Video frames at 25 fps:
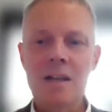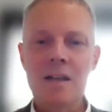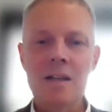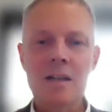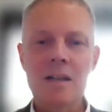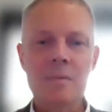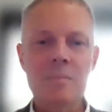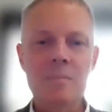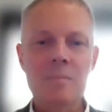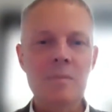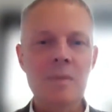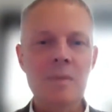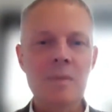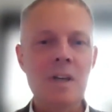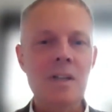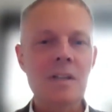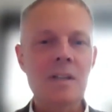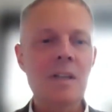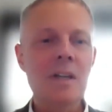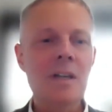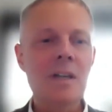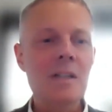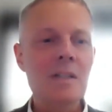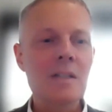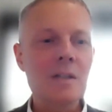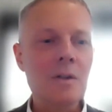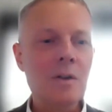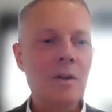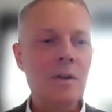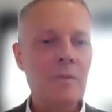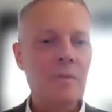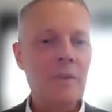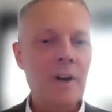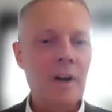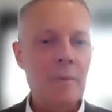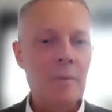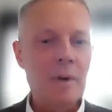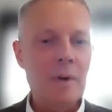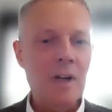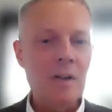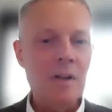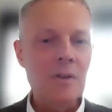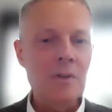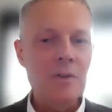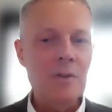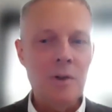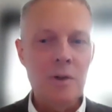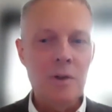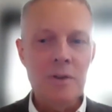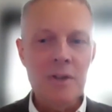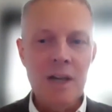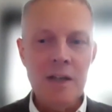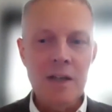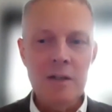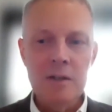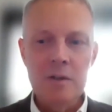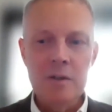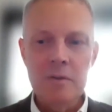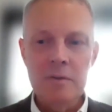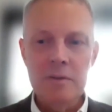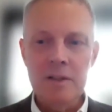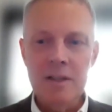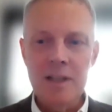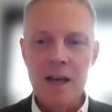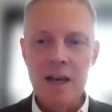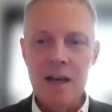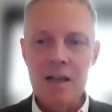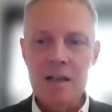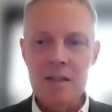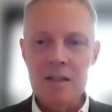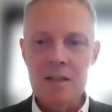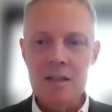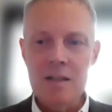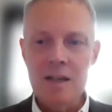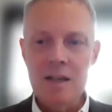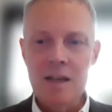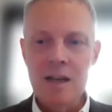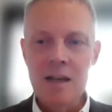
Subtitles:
I think it's gone very well, so thank you for that.